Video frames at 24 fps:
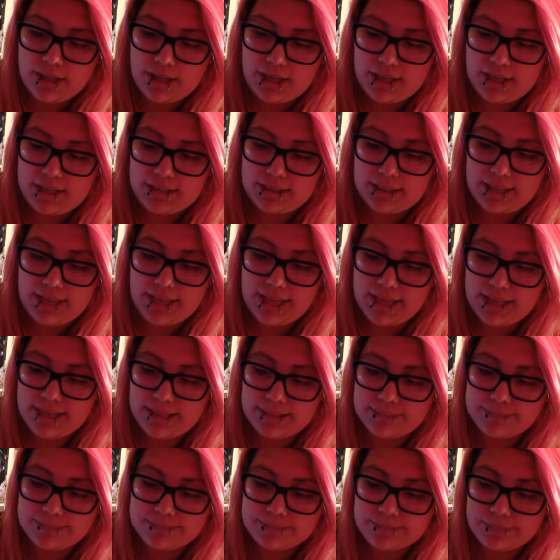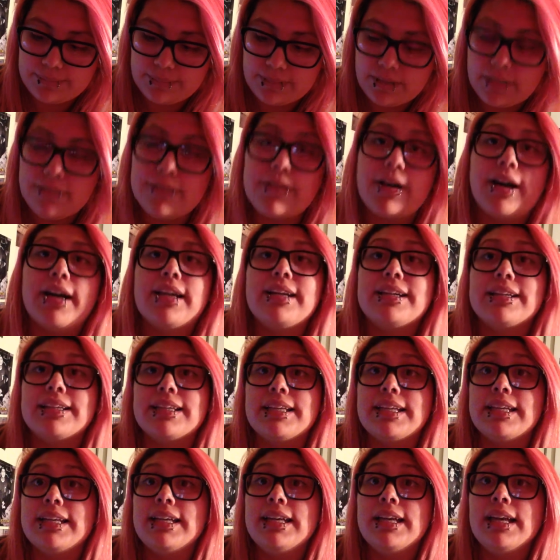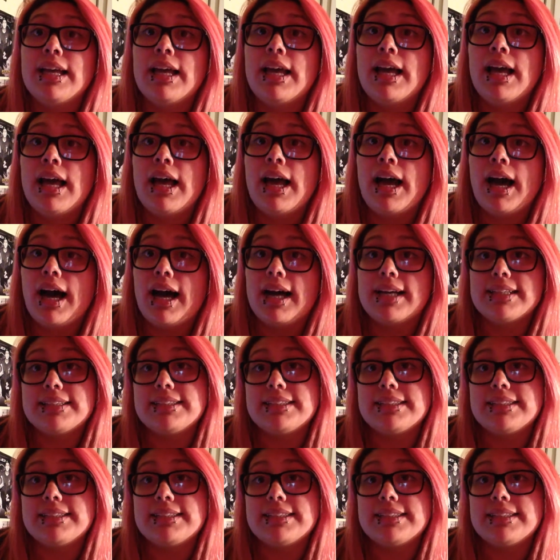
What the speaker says: And then, finally, I